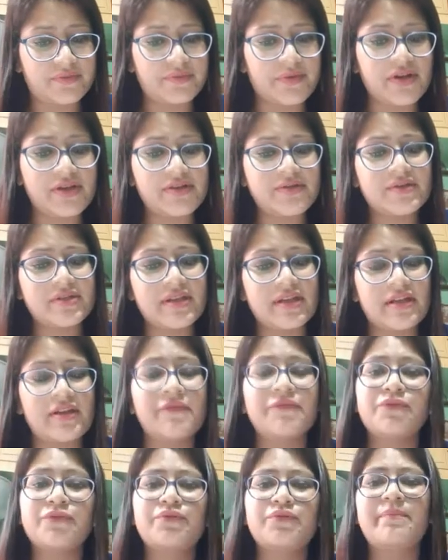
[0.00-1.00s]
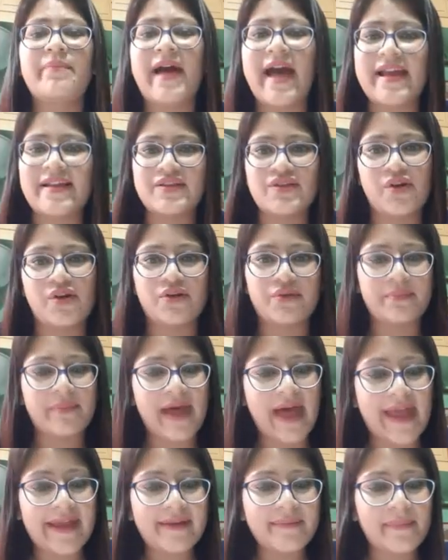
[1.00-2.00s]
Produced in the food by
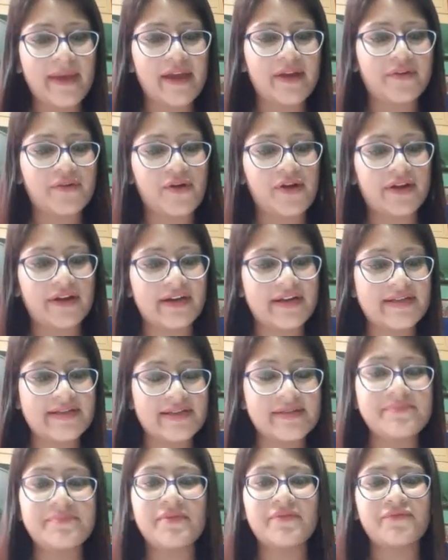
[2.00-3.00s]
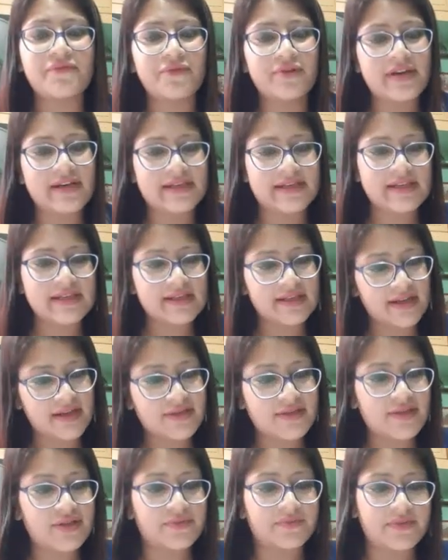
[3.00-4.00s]
microorganism before it is
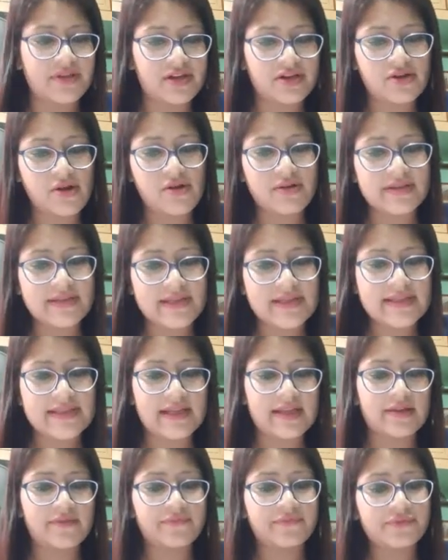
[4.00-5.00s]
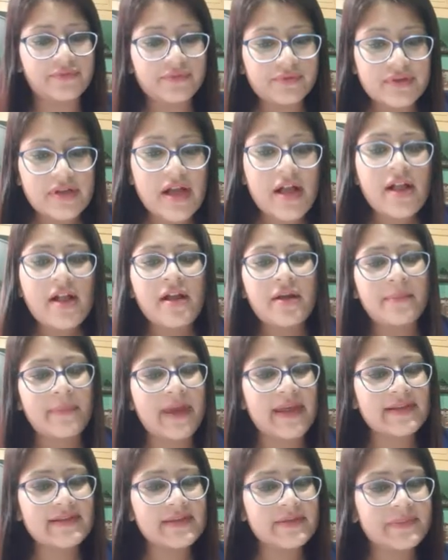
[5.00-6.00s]
consumed. The toxins in the food
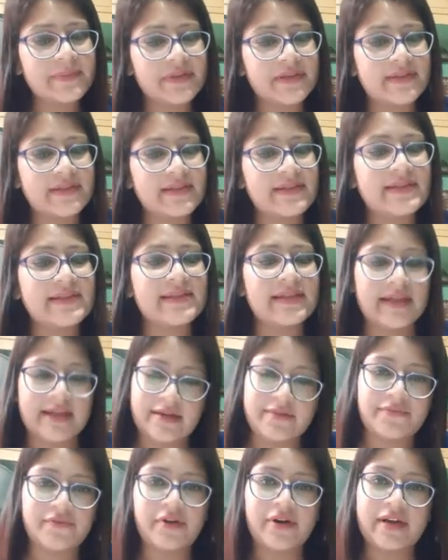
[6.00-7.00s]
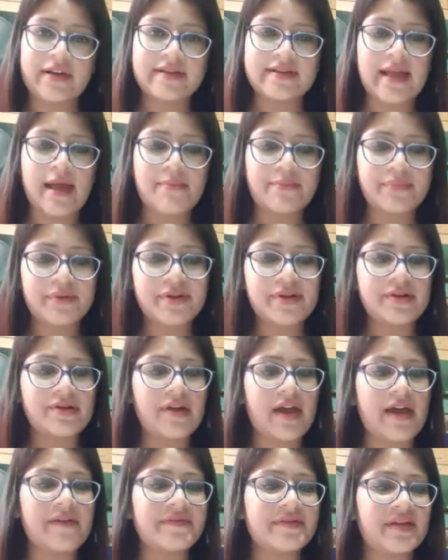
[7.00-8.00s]
makes the person sick. For example,
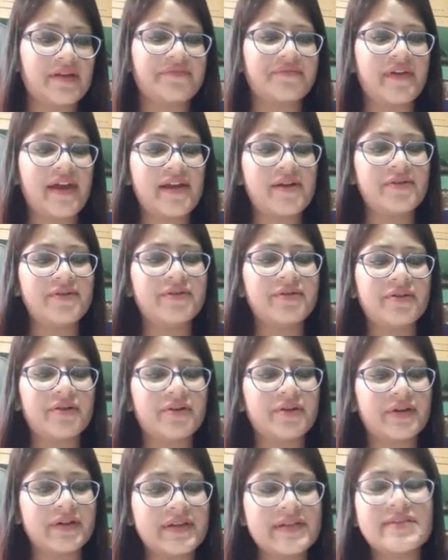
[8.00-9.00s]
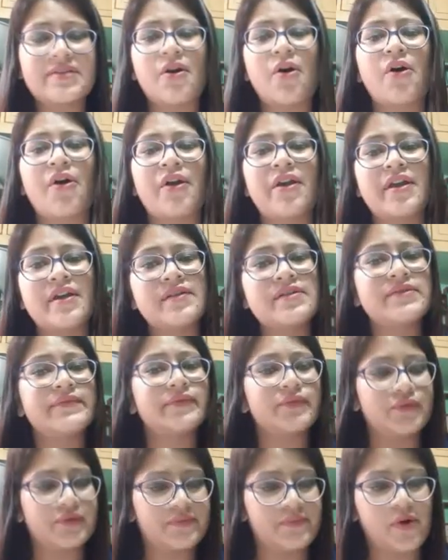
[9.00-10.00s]
you have Staphylococcus aureus
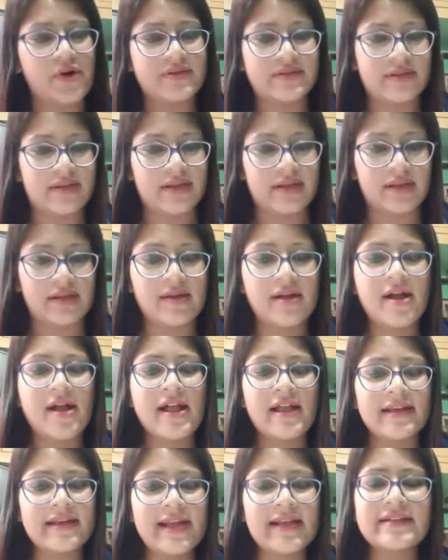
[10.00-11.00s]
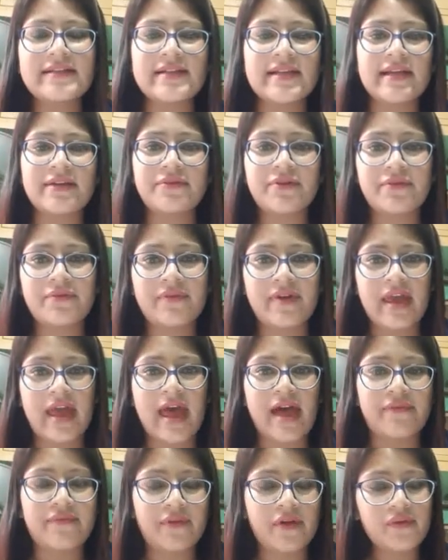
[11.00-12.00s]
food poisoning. Next, we
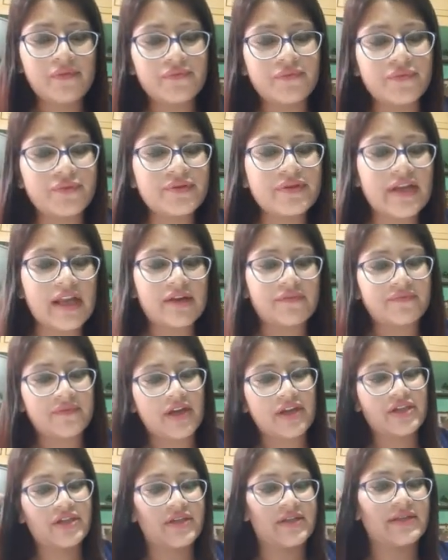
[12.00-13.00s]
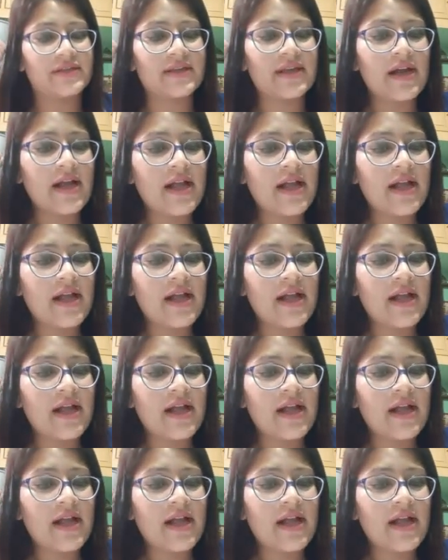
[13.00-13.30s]
have your food infections.